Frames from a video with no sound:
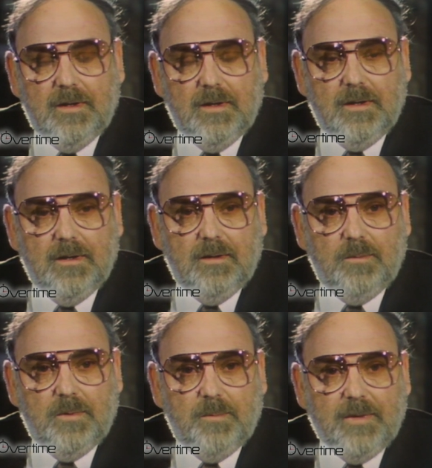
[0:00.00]

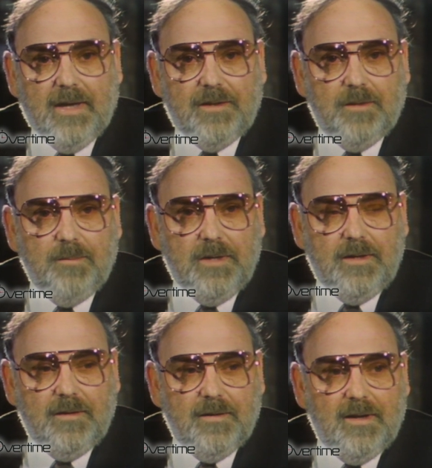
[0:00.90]
When we had the
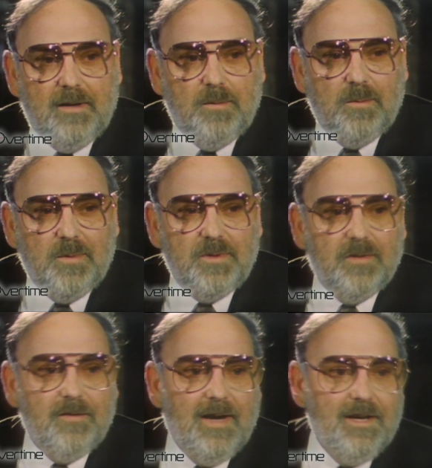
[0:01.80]
meeting there, when we were
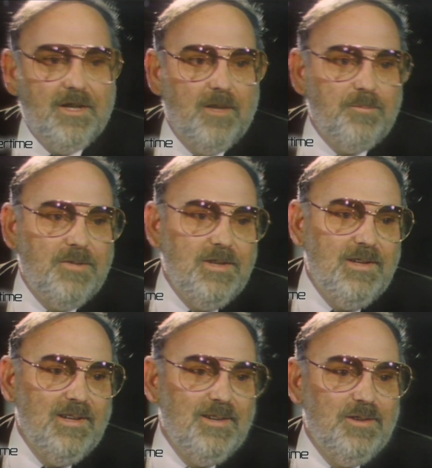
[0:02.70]
dividing up
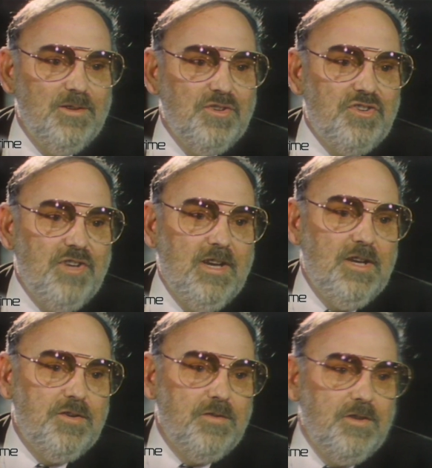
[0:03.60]
the
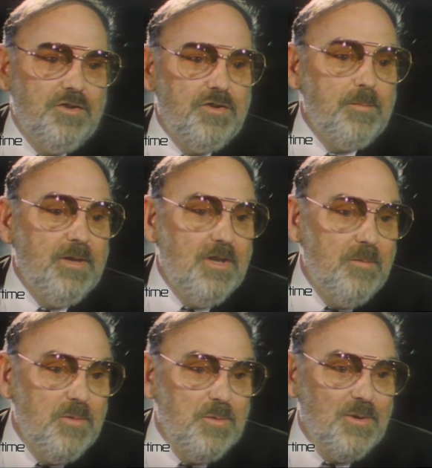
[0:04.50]
shares for the shipping
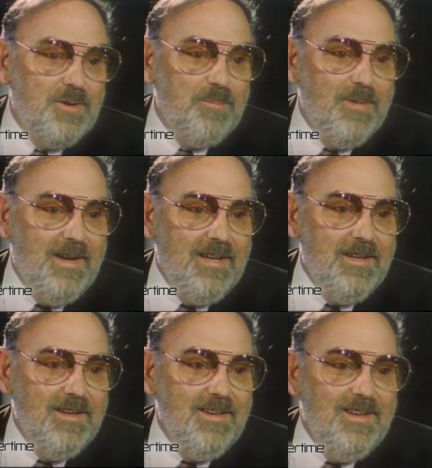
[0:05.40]
company we were going to buy,